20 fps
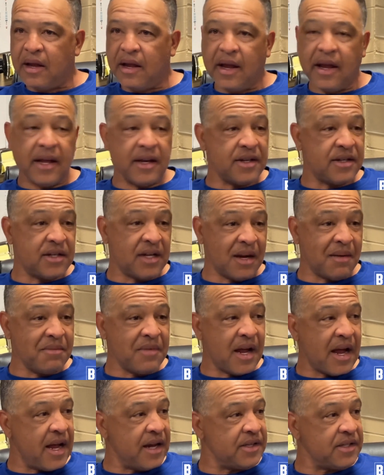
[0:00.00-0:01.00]
And some
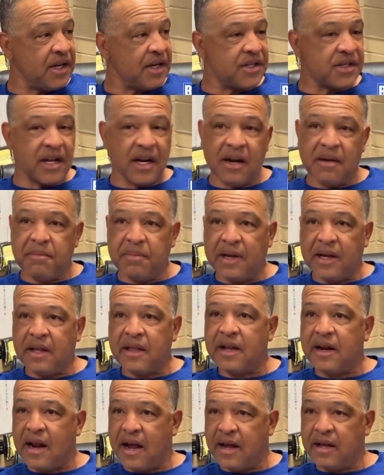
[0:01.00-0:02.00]
nights it's going to be
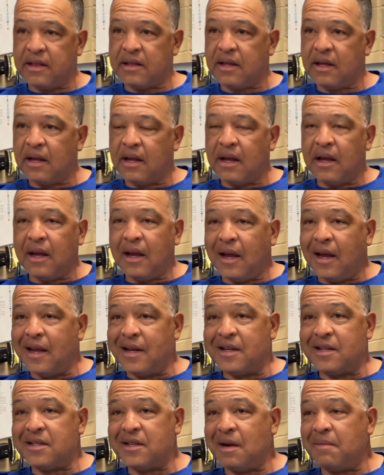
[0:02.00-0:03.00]
the ninth,
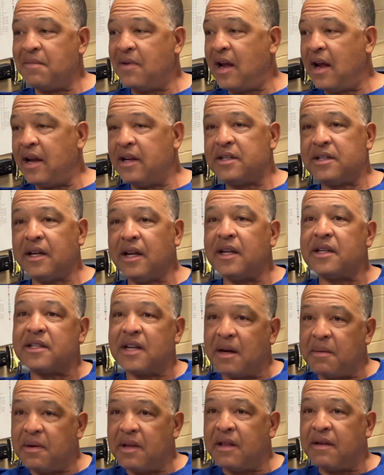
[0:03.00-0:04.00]
and some nights it's
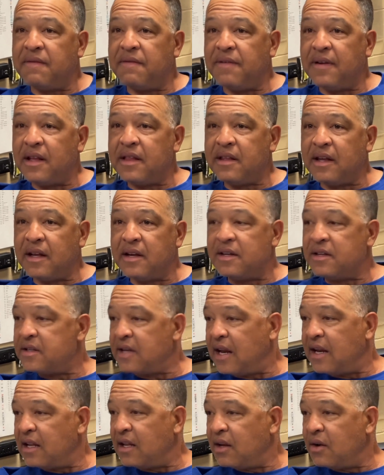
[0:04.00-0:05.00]
going to be the fifth in
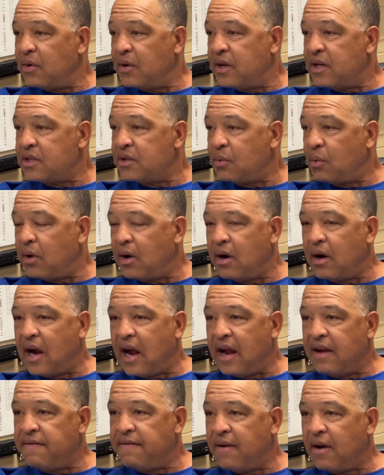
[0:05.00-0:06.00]
St. Louis, where
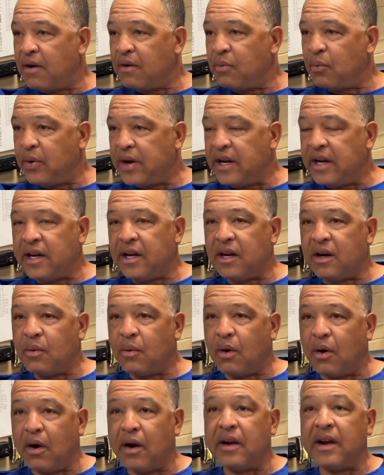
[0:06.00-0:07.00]
I felt we needed,
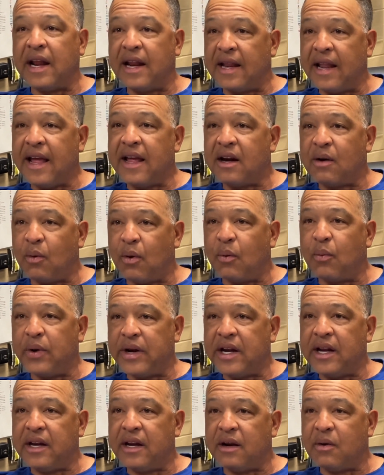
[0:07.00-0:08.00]
or in Atlanta, where we
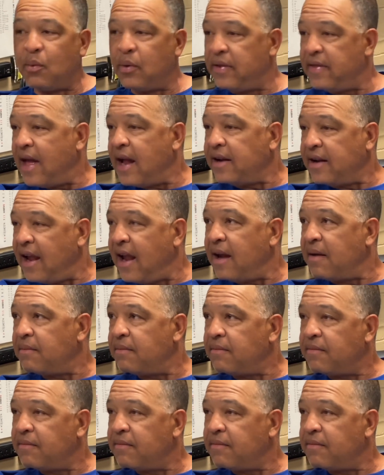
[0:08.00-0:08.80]
needed to win that game.